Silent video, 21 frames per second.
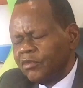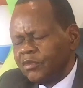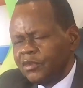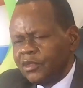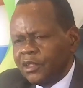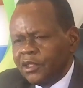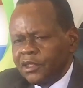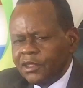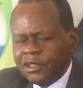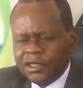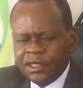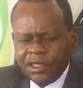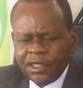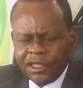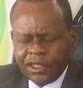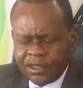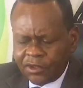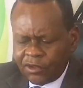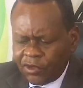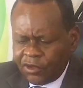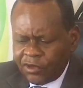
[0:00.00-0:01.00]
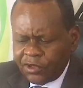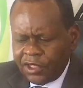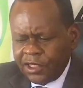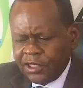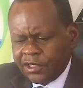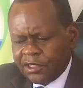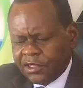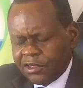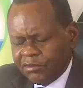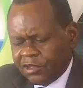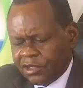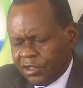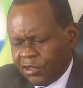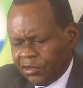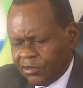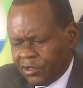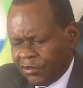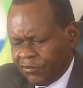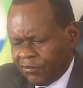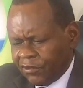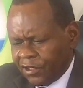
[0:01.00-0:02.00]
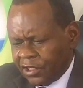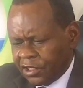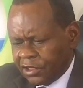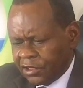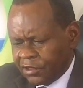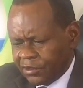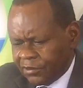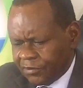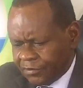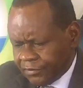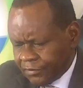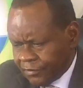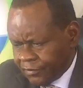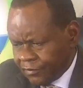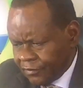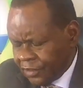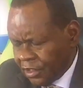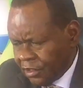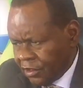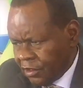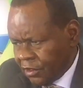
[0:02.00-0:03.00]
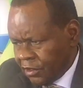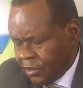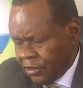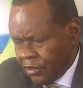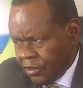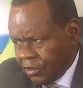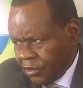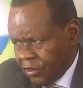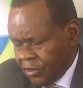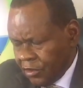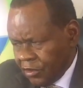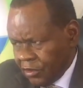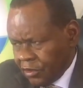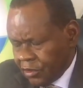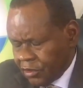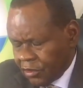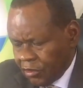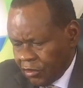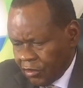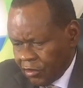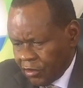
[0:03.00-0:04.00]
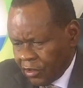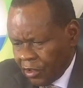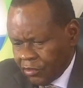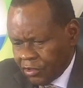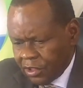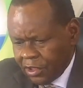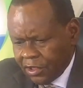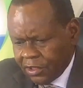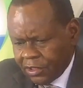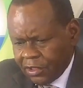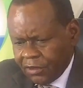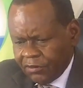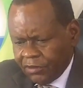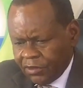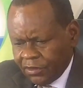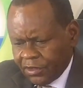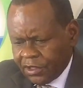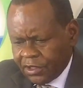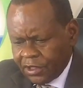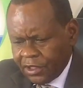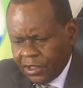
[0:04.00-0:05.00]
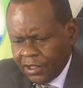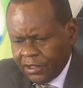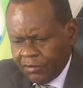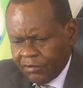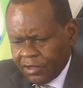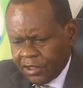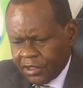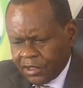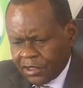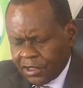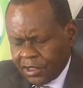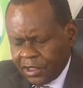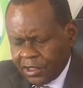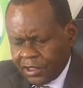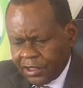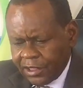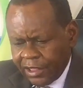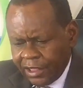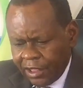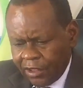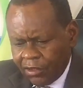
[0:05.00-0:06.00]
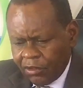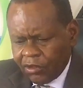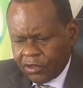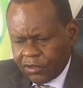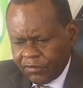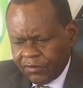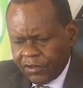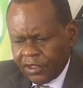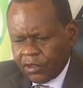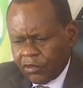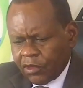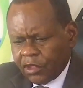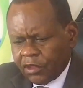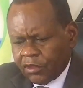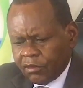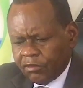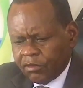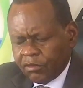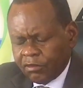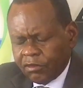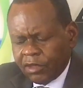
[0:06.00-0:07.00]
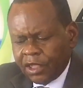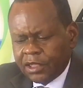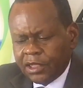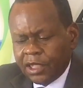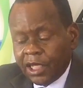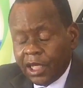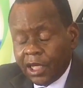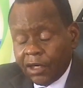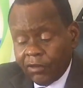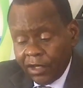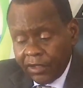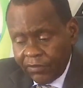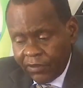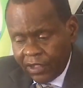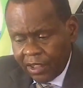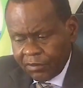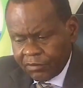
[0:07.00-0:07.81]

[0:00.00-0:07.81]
and colonialism is out of fashion. So those are some of the statements that echoes very well. But however,